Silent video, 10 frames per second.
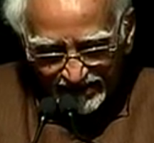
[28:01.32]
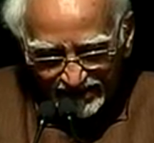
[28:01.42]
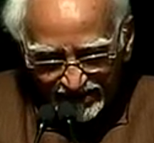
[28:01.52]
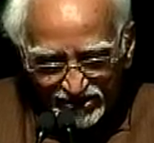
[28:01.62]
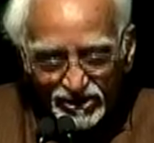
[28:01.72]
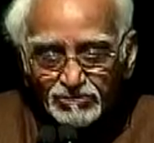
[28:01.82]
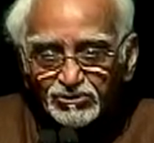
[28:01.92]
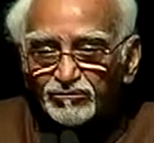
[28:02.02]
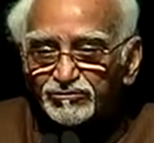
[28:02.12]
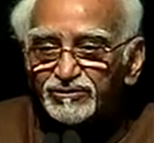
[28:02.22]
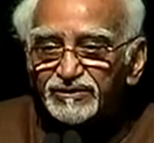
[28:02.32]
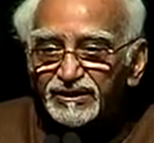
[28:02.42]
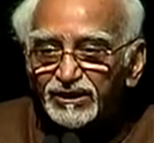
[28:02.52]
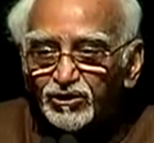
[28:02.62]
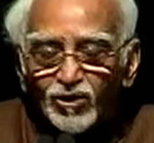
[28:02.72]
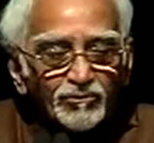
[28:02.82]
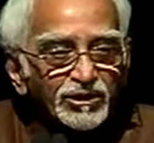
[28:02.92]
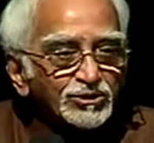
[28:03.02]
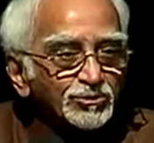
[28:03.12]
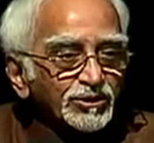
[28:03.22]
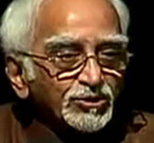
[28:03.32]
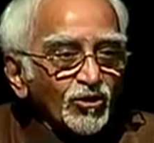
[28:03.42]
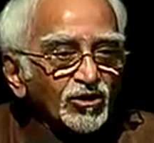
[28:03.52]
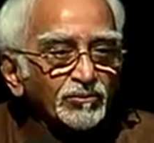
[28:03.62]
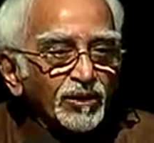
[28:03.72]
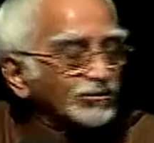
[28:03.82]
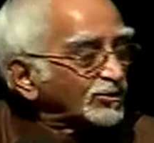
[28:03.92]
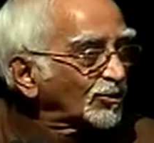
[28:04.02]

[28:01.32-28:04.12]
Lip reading: In terms of economics, we talk about